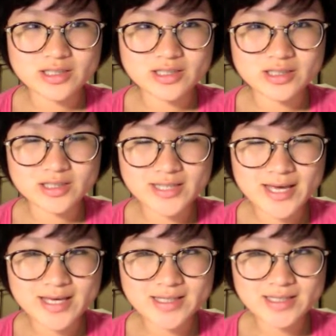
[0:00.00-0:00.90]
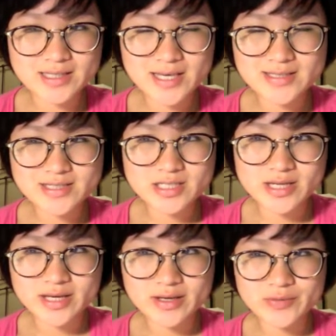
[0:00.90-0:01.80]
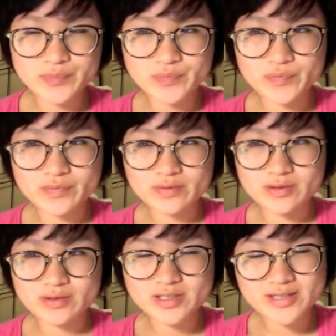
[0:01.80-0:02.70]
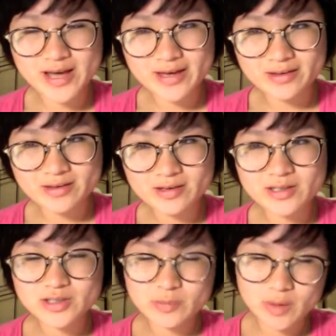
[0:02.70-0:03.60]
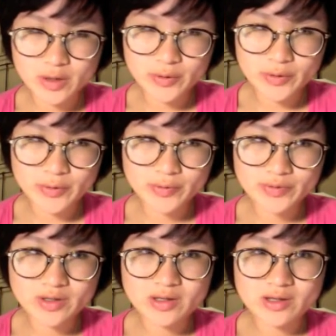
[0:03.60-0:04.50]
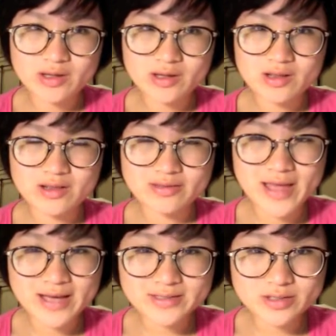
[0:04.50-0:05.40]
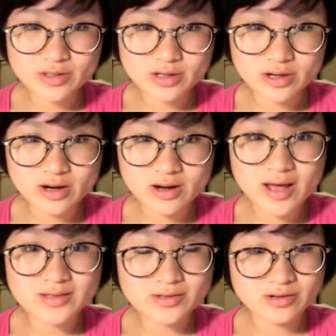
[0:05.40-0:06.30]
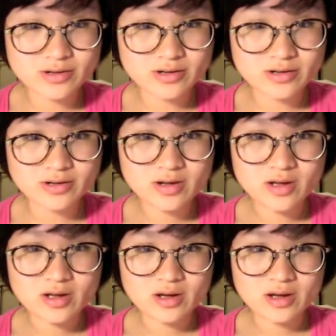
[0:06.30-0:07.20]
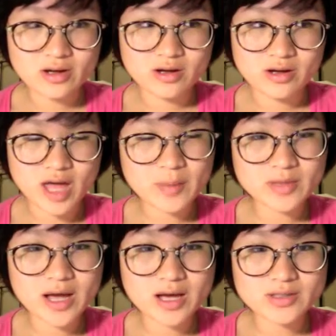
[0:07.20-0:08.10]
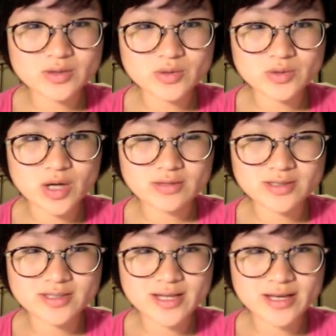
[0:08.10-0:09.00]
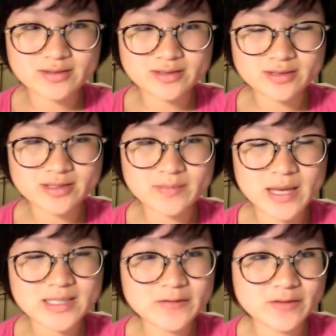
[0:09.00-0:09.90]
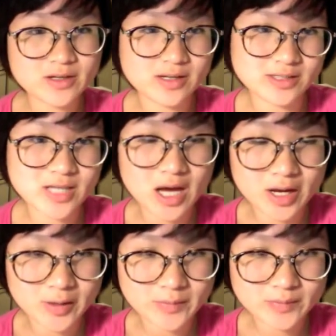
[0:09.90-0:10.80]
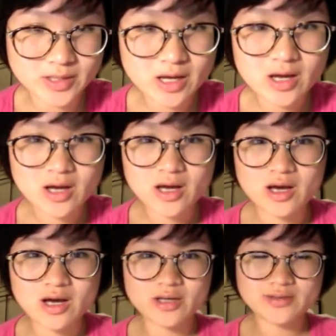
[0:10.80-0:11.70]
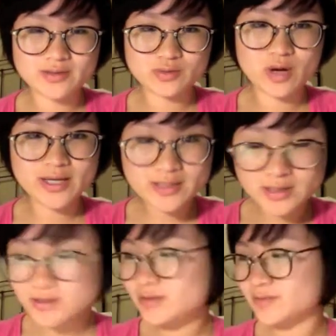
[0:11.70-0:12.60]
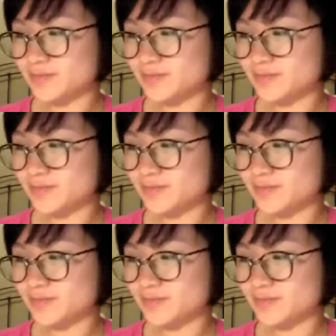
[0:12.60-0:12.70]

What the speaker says: today, yesterday, tonight, tomorrow, next year, last year, helped us to understand the specifically times in the writing.